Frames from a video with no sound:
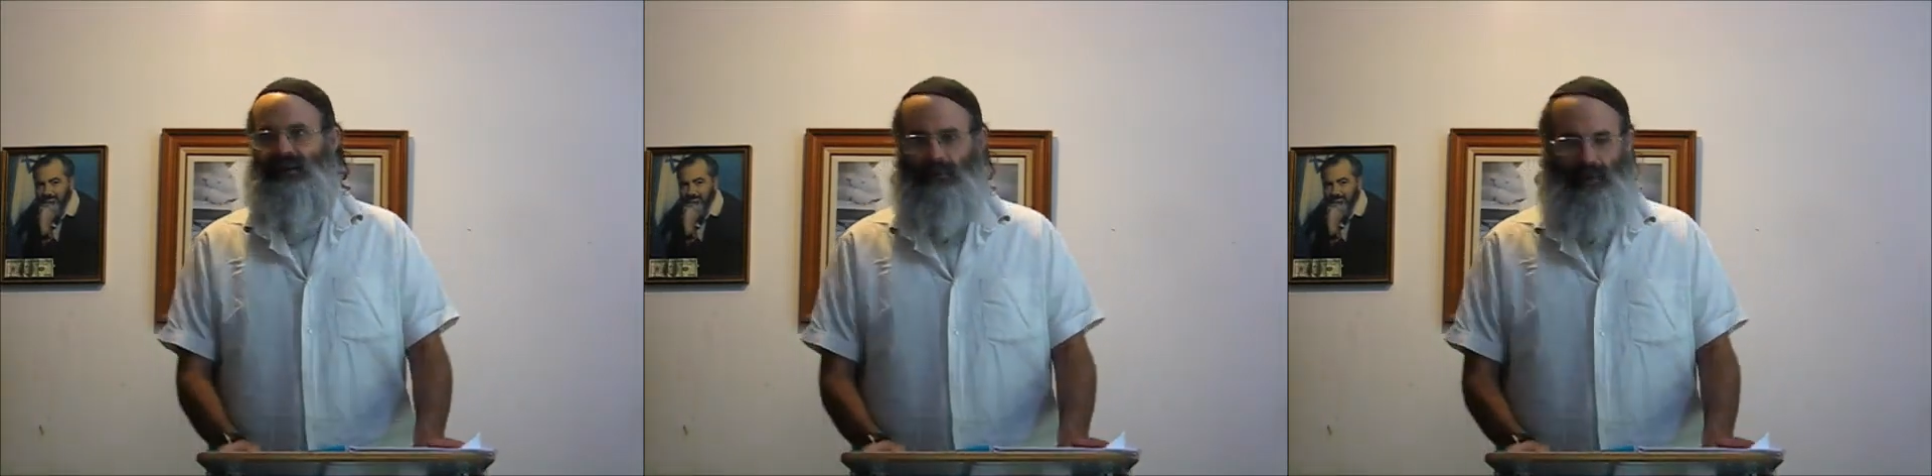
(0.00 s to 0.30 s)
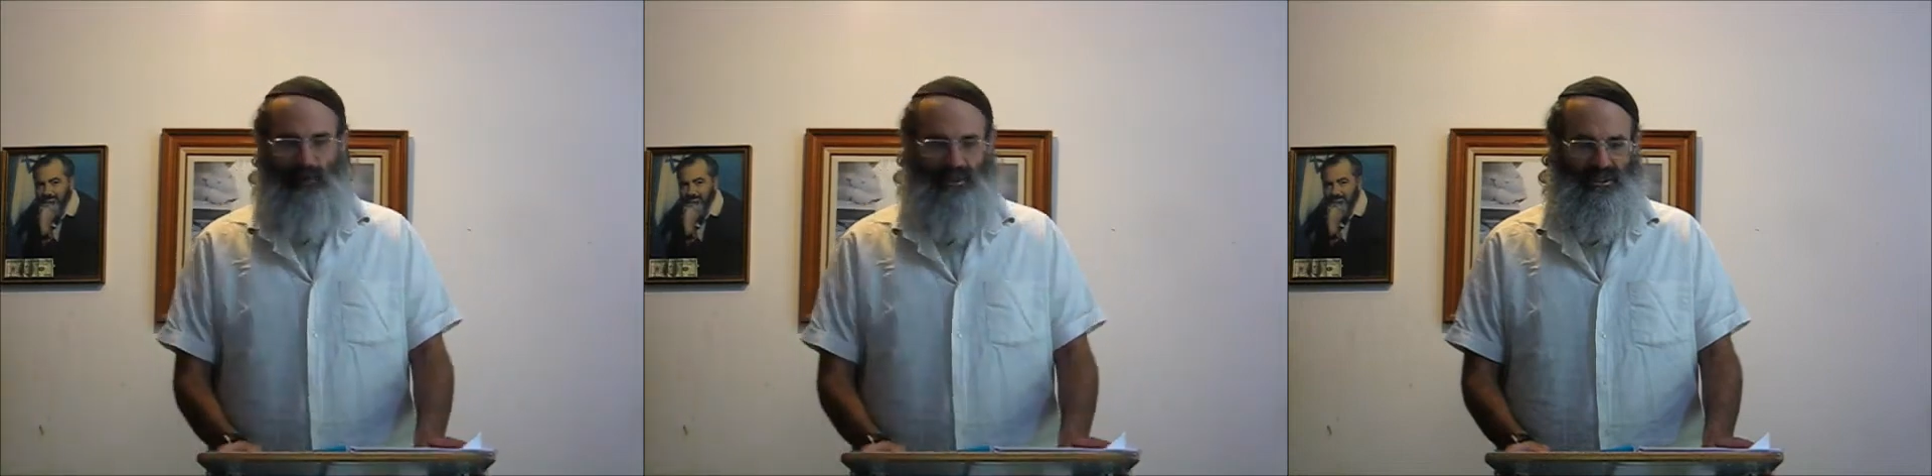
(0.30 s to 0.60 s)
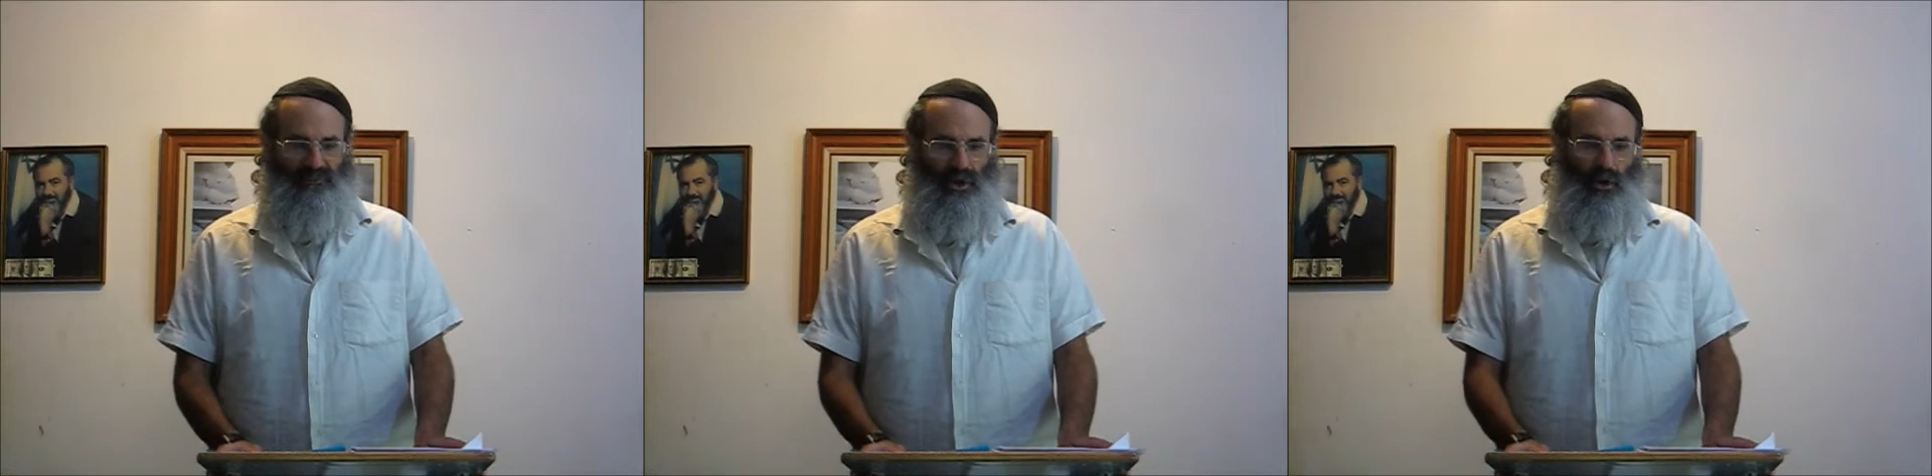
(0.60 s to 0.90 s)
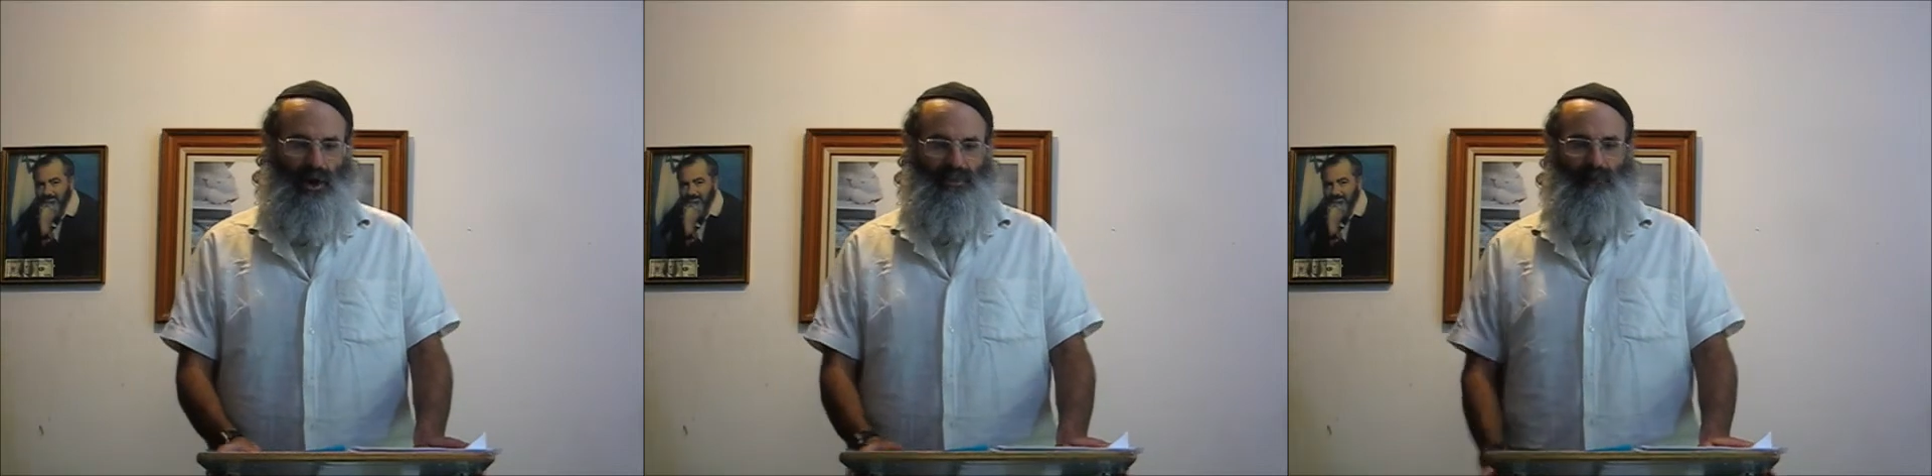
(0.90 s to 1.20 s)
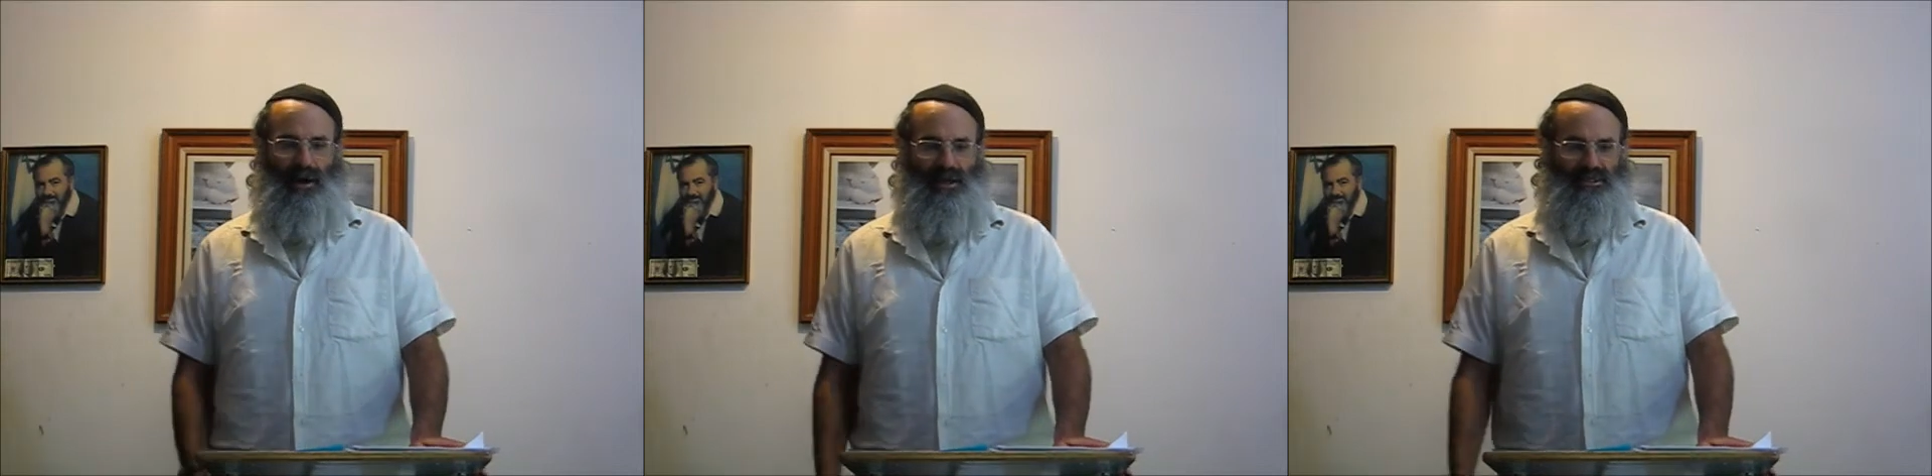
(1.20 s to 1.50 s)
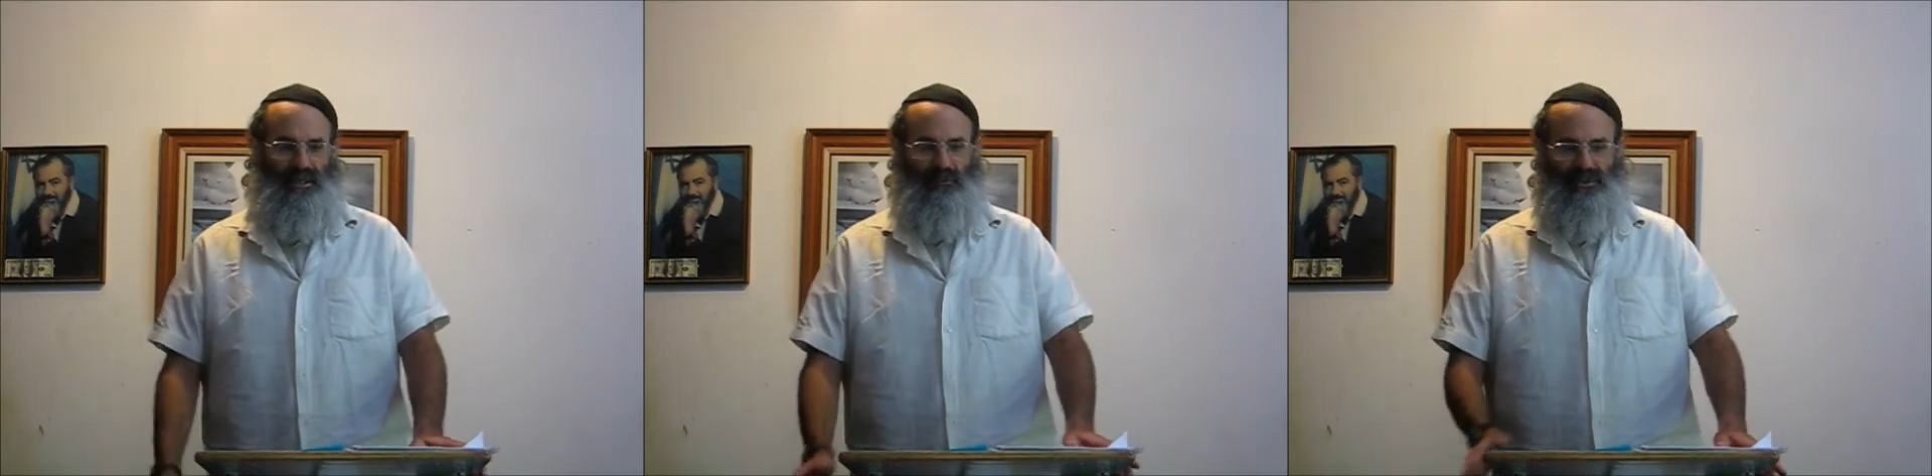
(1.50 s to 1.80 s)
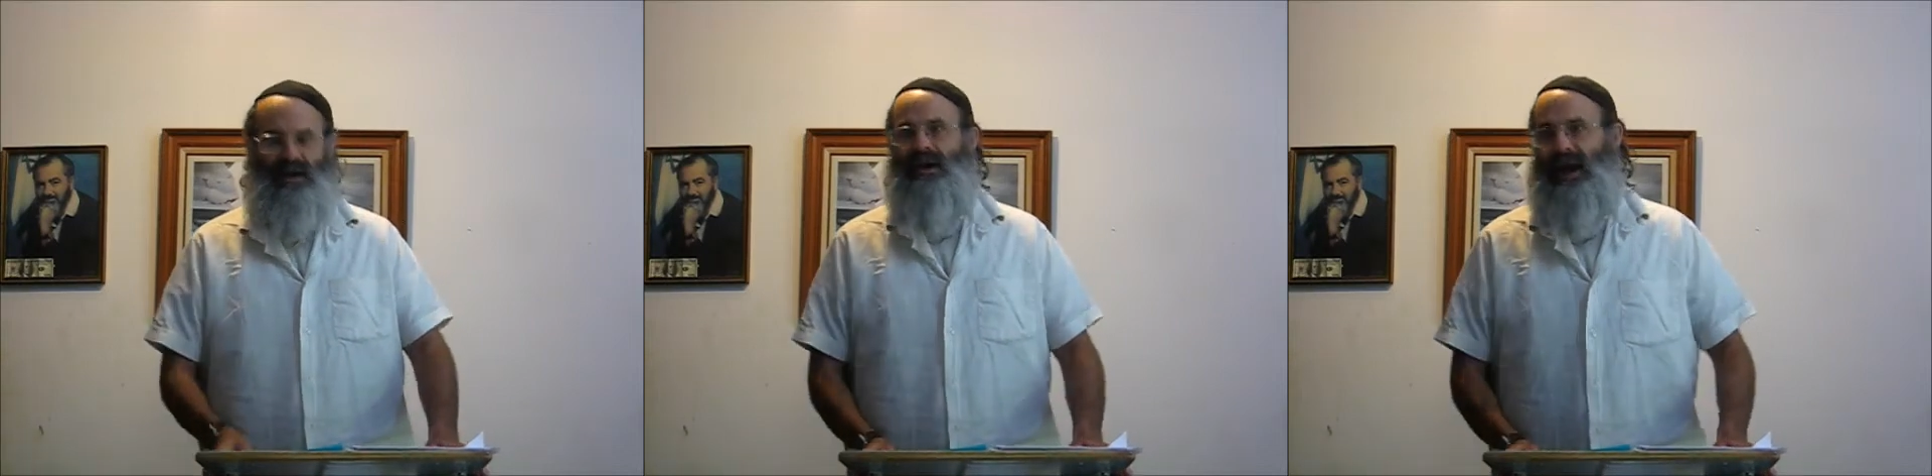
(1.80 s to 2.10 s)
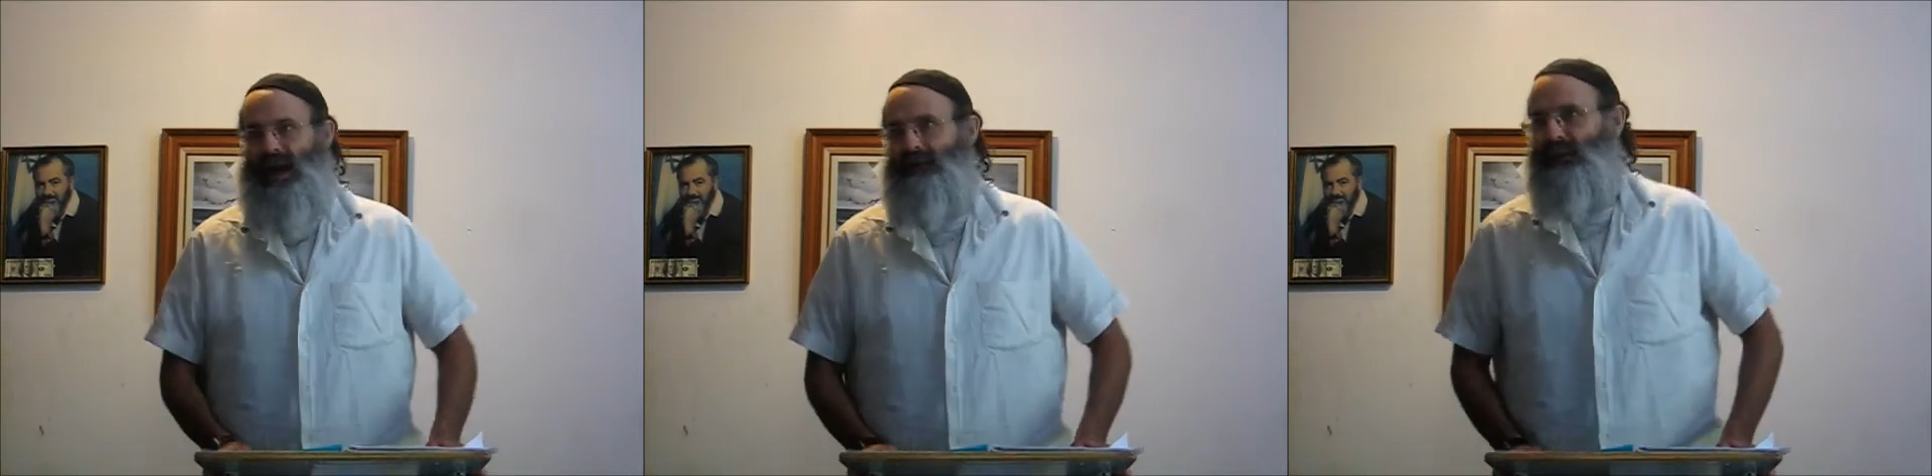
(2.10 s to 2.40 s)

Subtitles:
commandments of Noah, the Muslims, and the